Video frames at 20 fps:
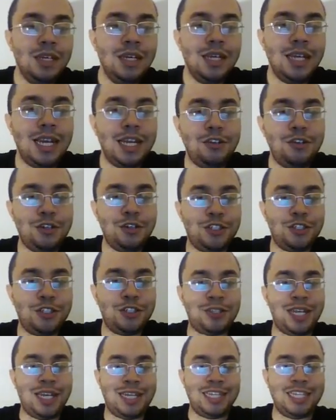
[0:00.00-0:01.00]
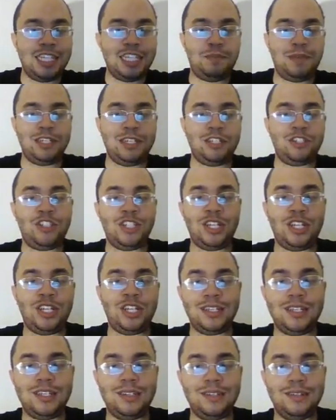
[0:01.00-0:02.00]
and you can start taking this big
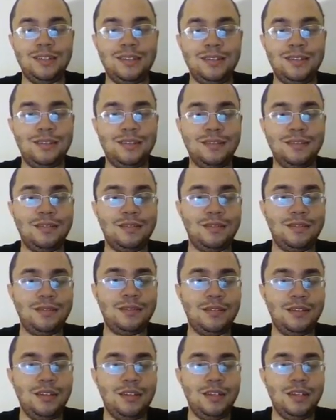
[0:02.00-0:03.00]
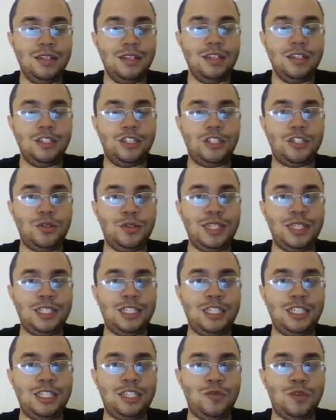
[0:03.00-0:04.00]
chunk. So this
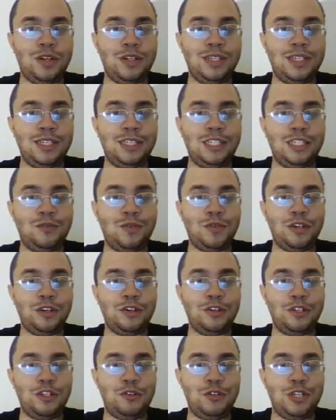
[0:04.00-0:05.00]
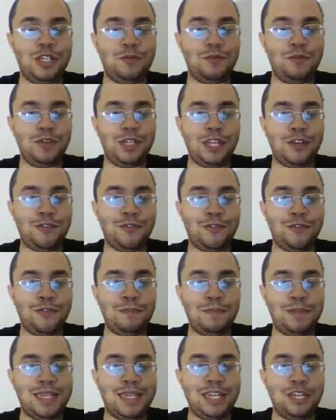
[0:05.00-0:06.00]
is where you did really great,
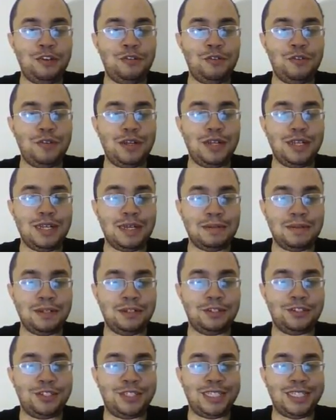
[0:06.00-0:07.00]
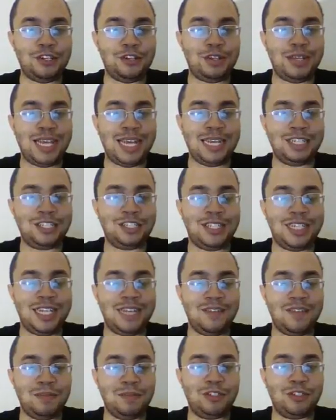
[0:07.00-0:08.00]
but then you have to understand you can't just
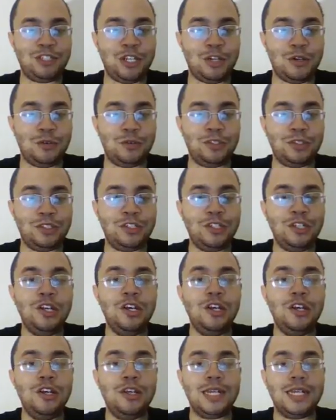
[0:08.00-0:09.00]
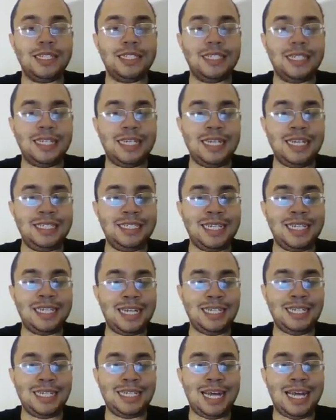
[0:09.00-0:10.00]
give him stones because he's
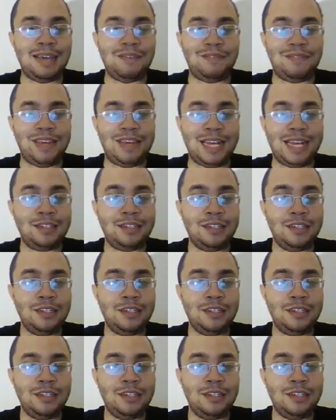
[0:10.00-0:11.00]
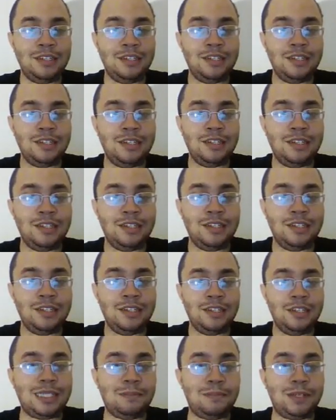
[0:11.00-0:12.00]
not alive yet. So let's say black
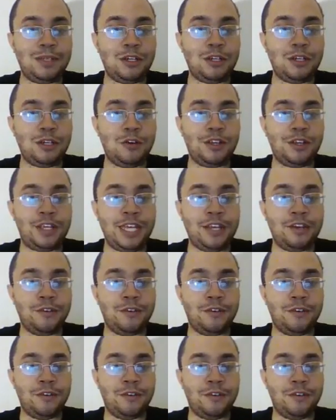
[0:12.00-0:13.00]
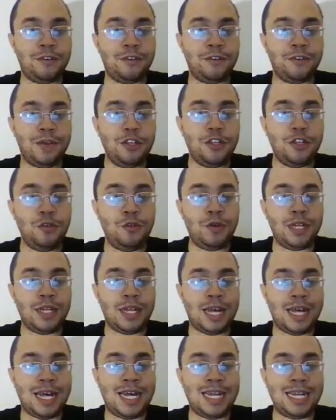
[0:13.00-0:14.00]
plays something over here, right? You can
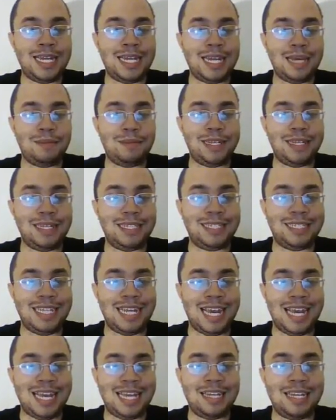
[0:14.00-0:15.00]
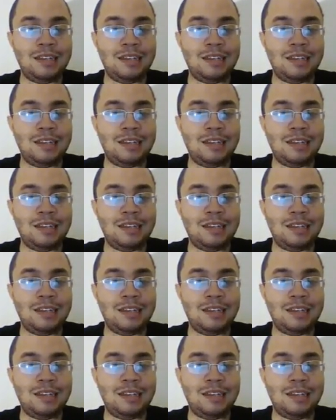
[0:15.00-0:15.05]
hane him and he's dead.